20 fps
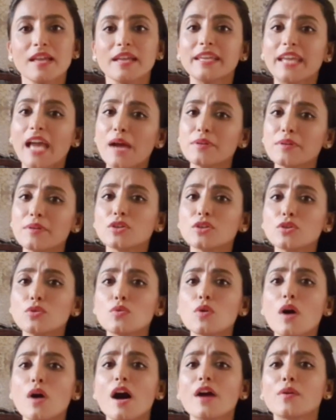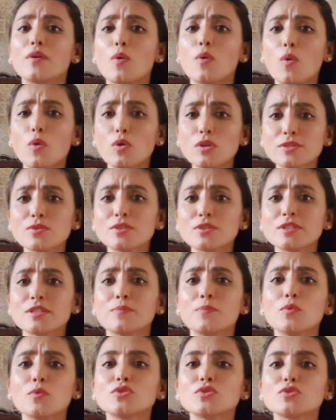Cabin crew are also
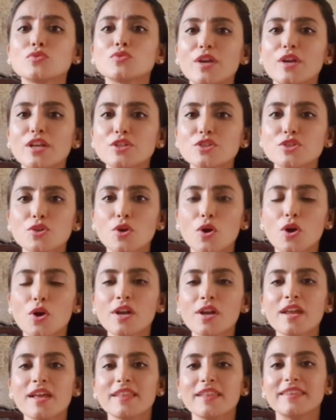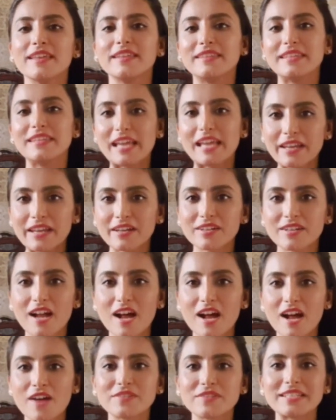supposed to ensure that the
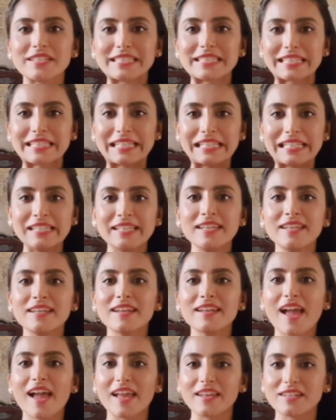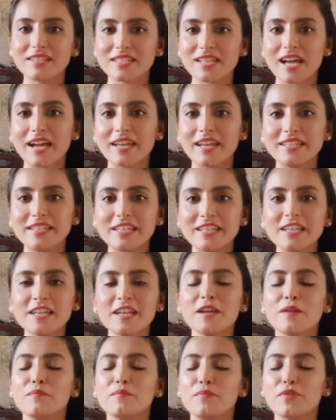aircraft is clean and
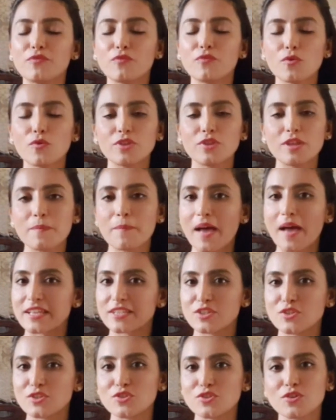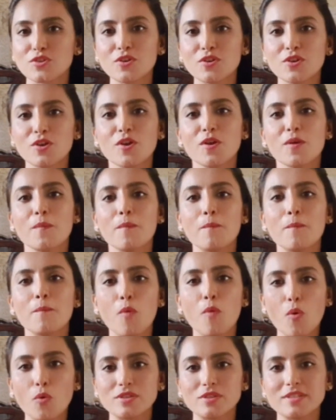tidy before the passenger
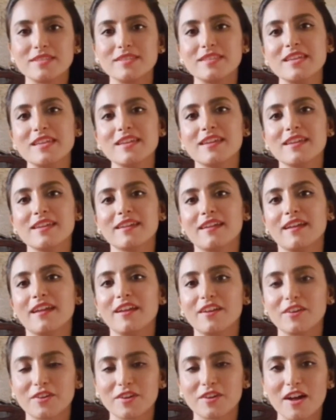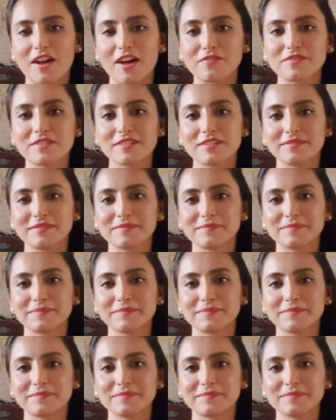boards the aircraft.